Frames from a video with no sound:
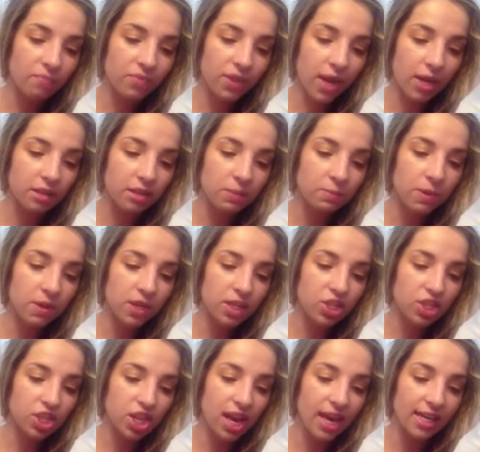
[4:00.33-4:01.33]
outspoken
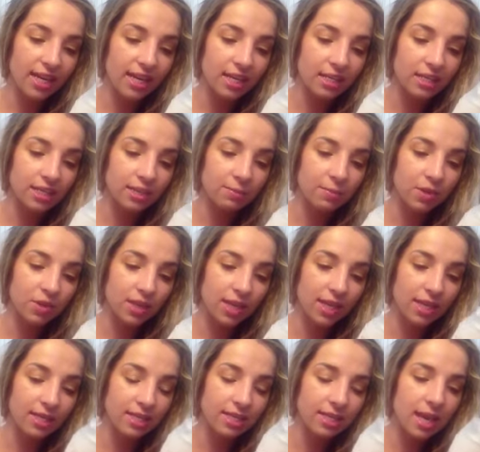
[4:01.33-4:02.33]
shine and
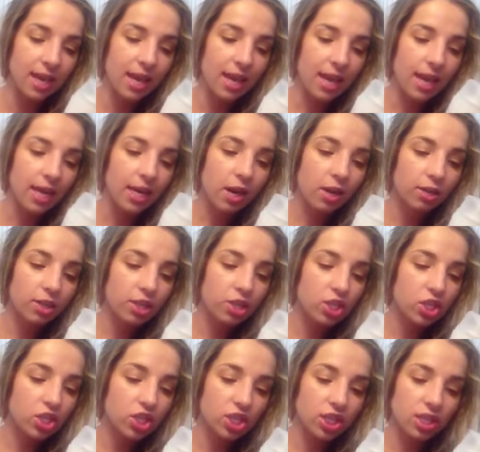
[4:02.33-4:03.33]
smoothness. And all you
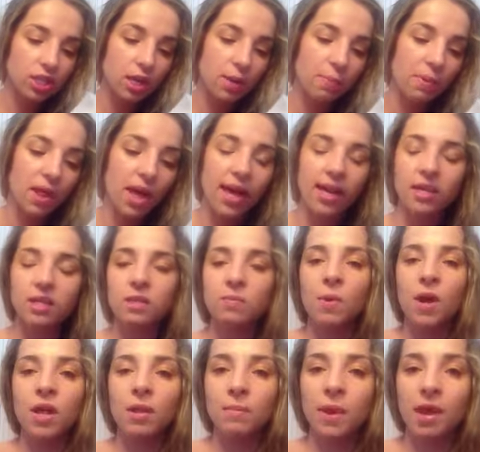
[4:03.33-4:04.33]
do is just apply a
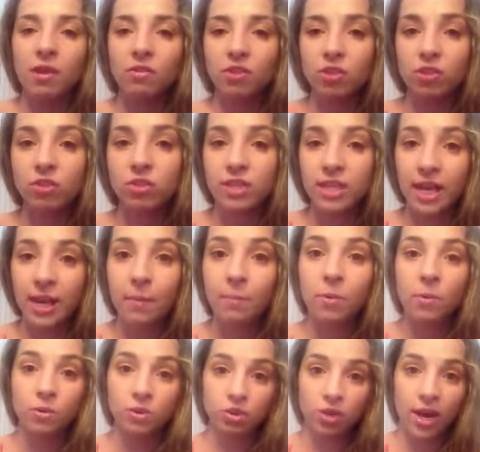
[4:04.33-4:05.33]
small amount through damp
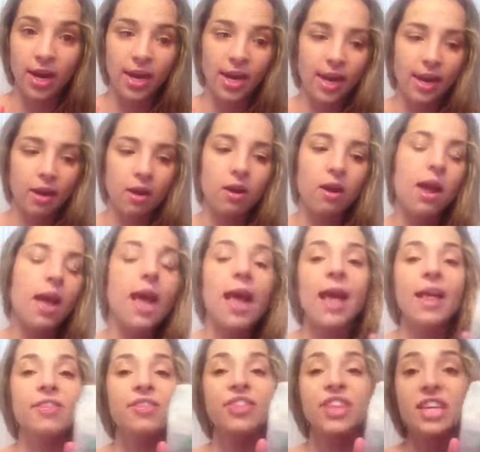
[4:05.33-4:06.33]
or dry hair.
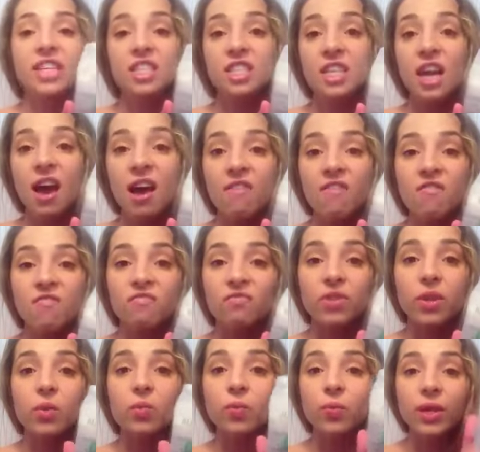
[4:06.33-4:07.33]
This stuff
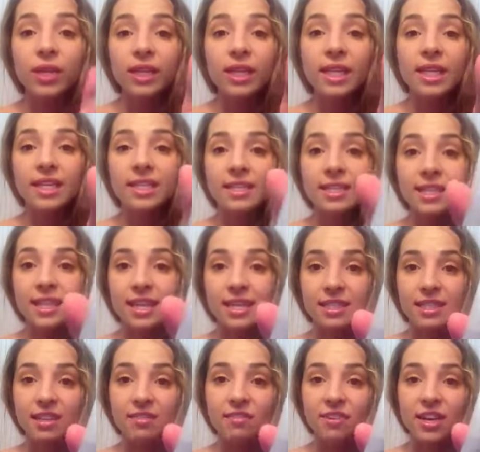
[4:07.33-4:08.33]
really is an
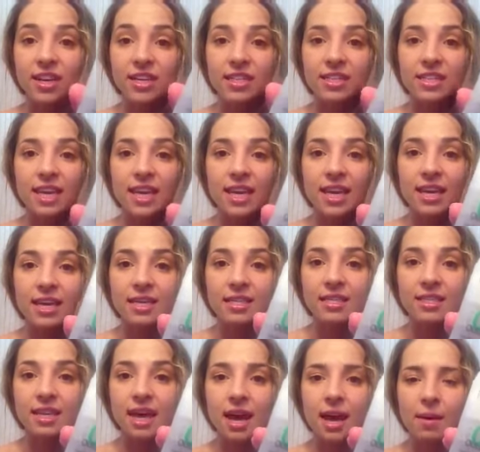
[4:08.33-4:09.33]
anti-frizz,
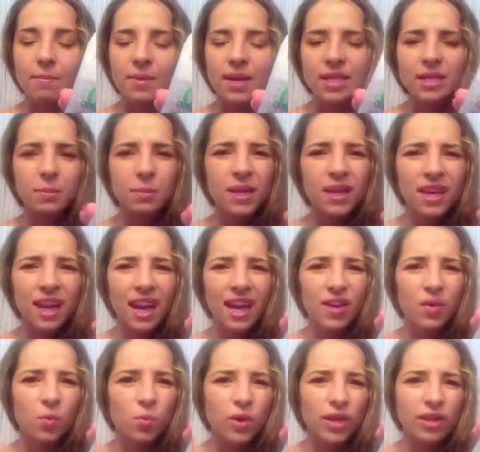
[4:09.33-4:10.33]
and it's been
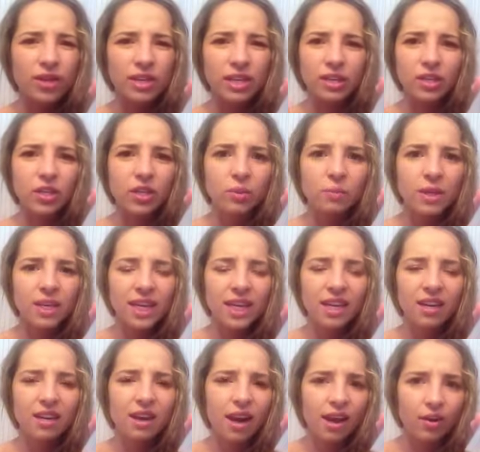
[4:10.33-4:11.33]
kind of weird and humid
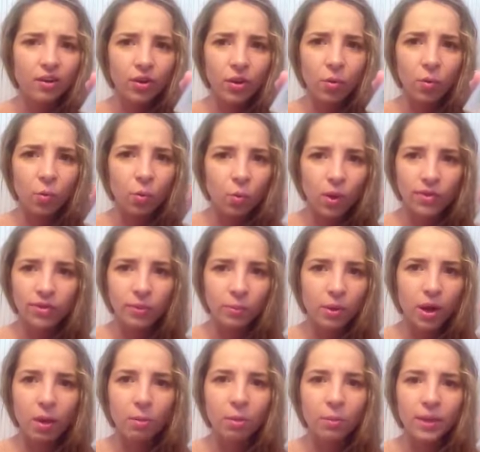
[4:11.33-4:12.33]
here. I don't know what the
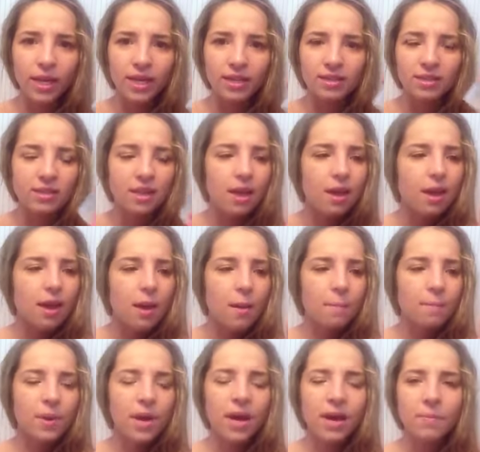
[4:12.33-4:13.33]
problem is.
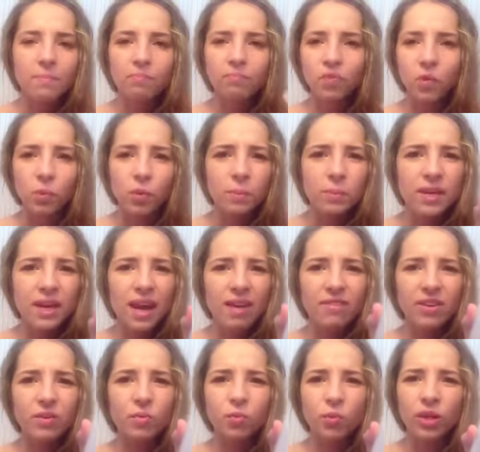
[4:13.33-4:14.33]
But we've been
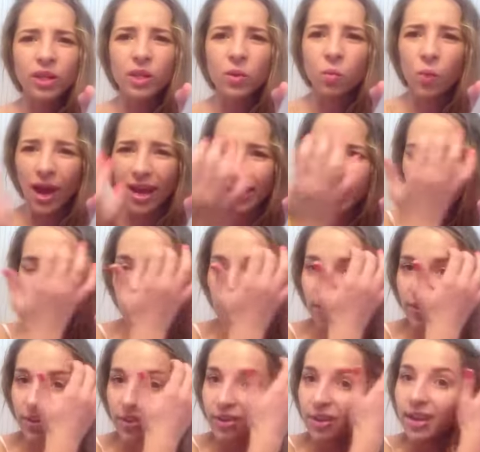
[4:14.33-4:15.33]
having really wacky
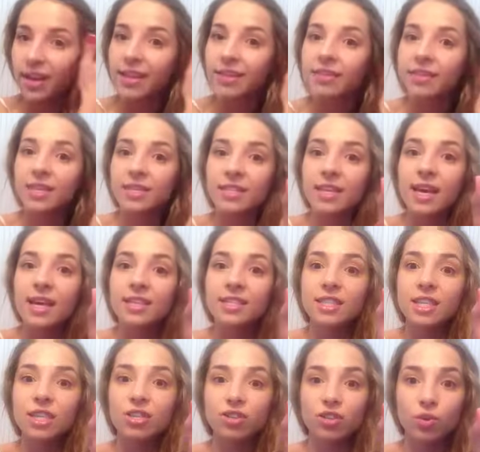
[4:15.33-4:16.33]
weather, and this
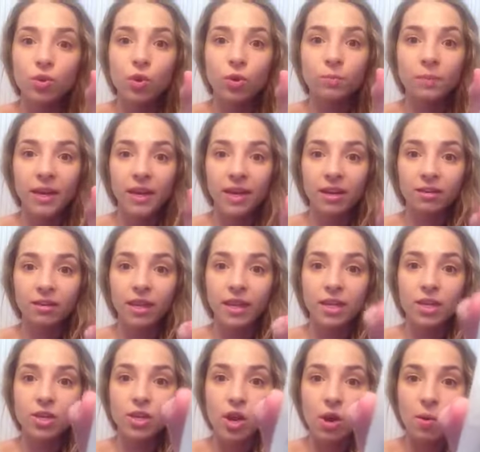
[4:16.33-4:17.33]
has controlled my hair
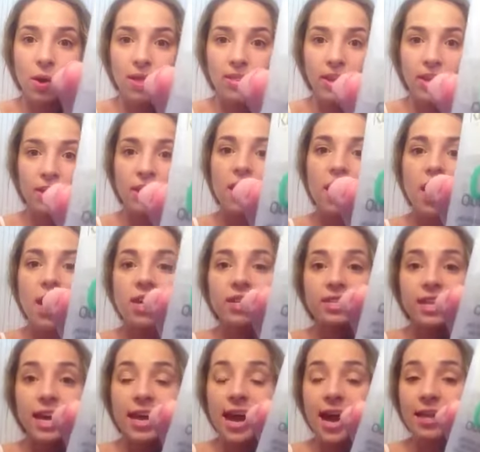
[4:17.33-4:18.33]
like no other.
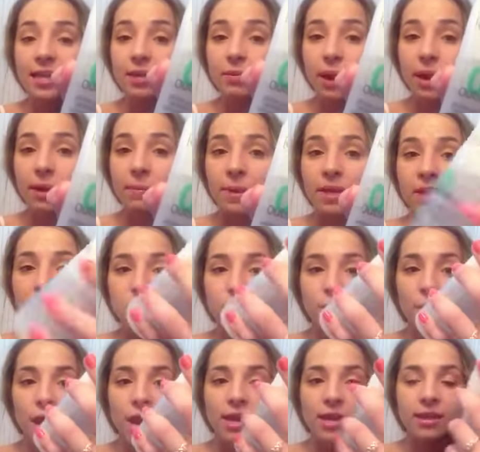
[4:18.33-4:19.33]
So I highly recommend this
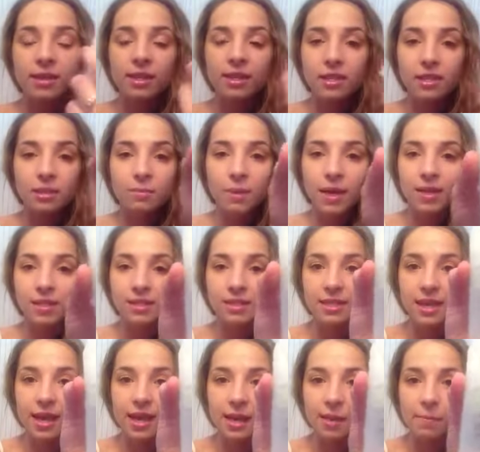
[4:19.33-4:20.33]
product. This is my
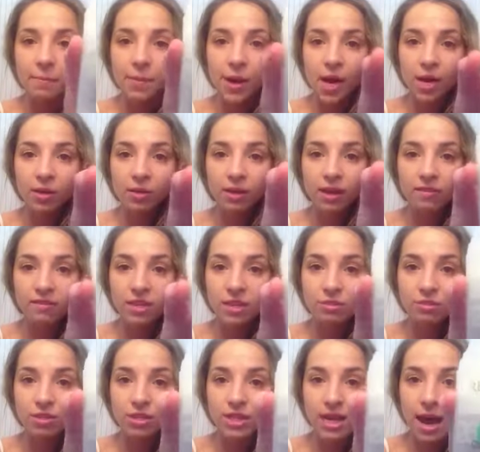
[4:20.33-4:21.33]
2nd bottle I've
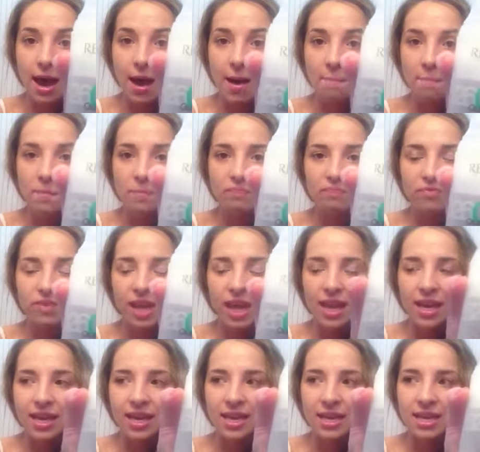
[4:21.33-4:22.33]
used up.
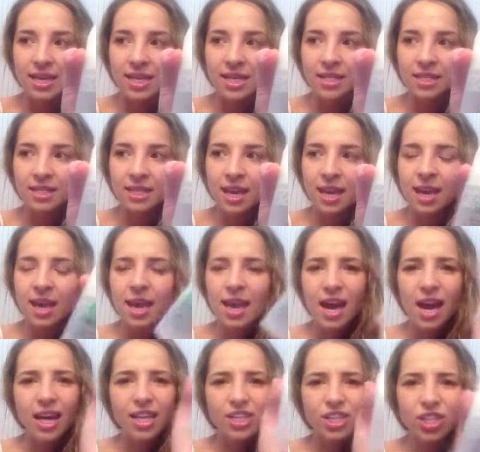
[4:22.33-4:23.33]
And
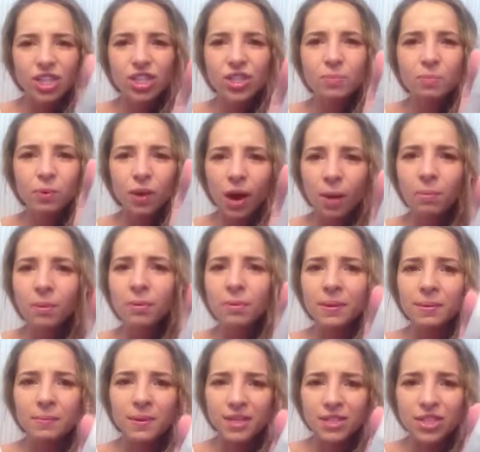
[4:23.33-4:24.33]
I should
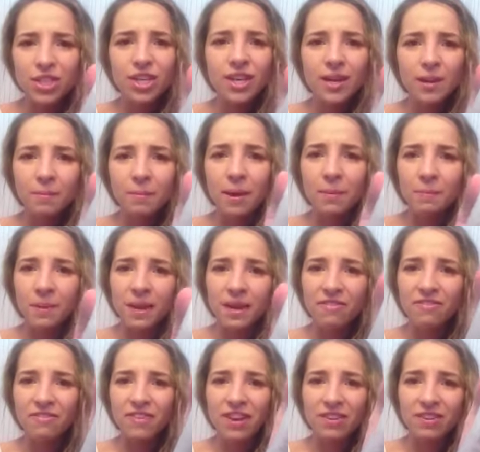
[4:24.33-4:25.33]
probably mention it in my May
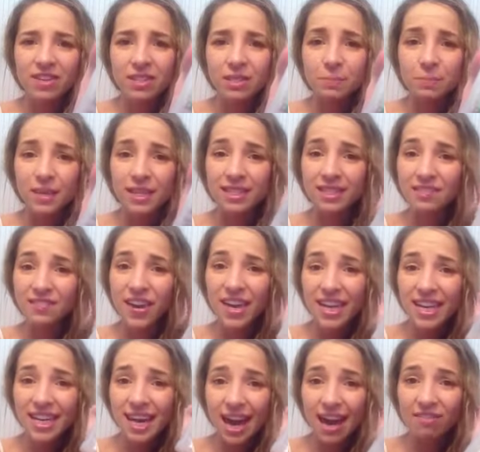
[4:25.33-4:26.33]
favorites, because if I
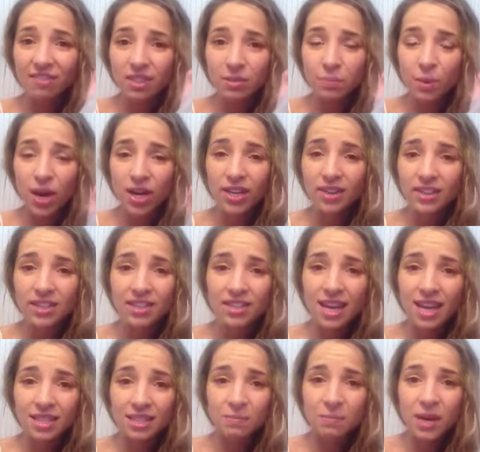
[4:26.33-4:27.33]
didn't have this product this
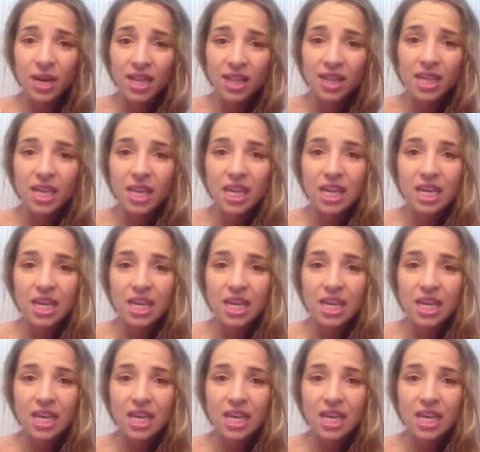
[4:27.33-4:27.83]
last month,